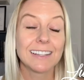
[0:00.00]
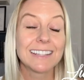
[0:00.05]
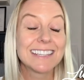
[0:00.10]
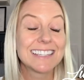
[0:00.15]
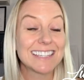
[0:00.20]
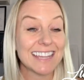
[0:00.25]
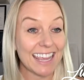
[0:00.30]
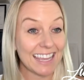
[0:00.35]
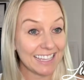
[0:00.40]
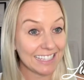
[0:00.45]

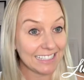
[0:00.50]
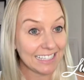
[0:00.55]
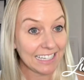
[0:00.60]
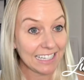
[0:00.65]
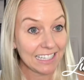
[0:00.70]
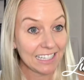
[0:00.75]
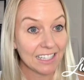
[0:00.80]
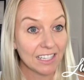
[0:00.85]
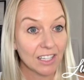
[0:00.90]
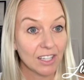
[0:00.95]

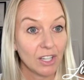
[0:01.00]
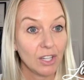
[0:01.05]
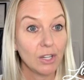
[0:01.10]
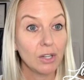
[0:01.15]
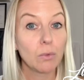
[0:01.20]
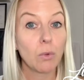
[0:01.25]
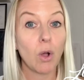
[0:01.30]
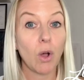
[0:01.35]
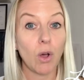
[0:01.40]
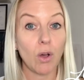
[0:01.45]
daily
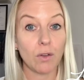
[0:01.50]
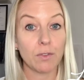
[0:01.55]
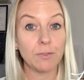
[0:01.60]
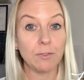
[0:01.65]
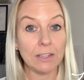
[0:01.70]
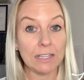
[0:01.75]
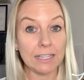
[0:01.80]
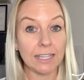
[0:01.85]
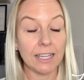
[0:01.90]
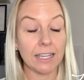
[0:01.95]
who are
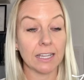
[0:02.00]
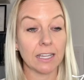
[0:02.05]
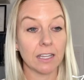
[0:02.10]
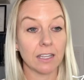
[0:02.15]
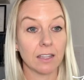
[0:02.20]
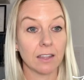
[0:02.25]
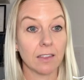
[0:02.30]
feeling